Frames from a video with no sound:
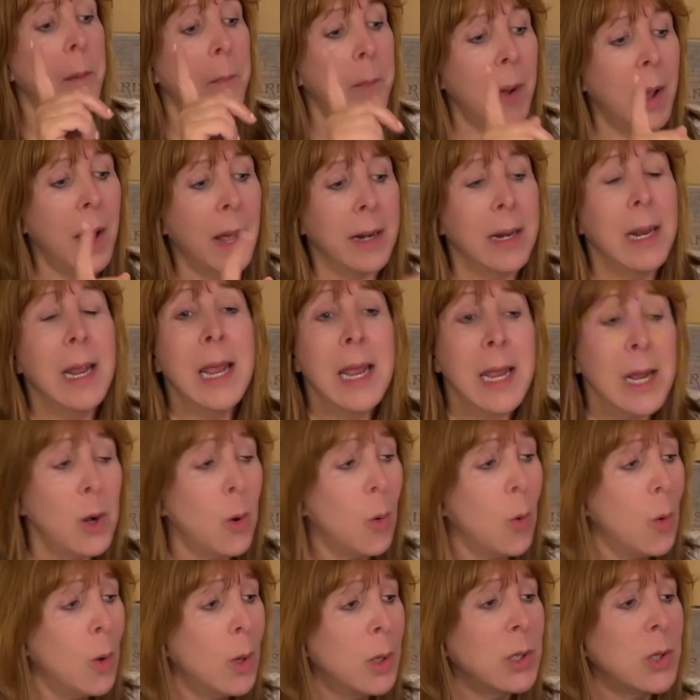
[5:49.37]
but it
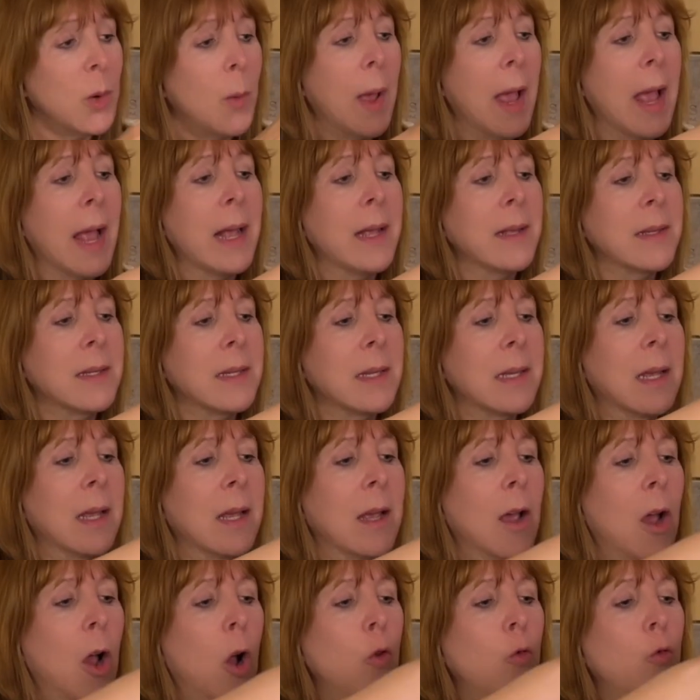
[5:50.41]
also has
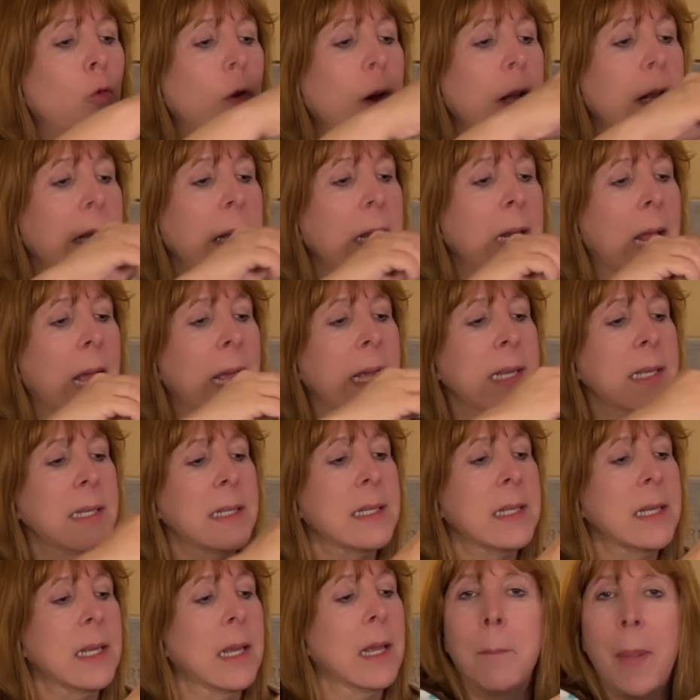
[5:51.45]
a really
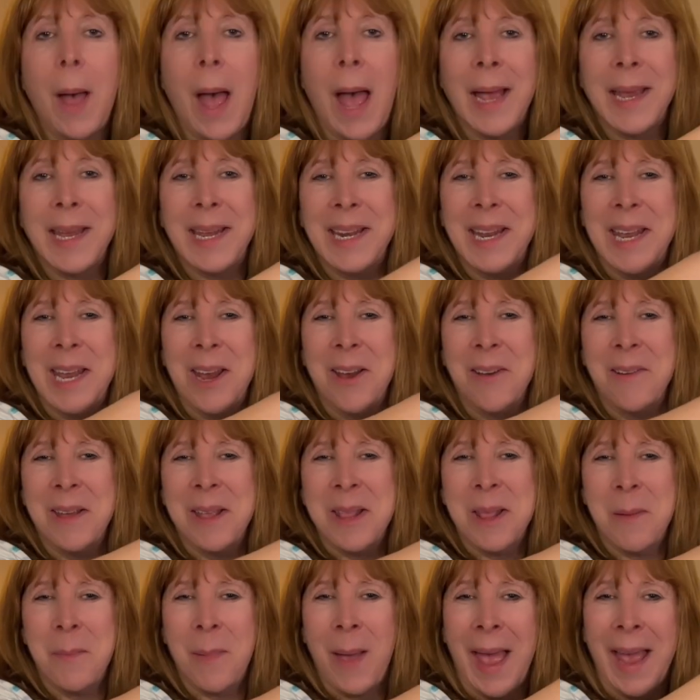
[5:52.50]
nice pocket here in
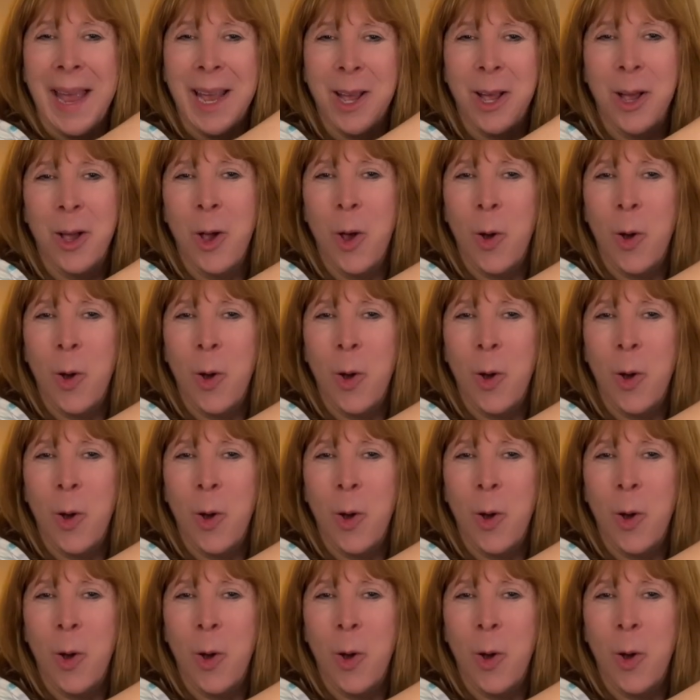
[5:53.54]
the back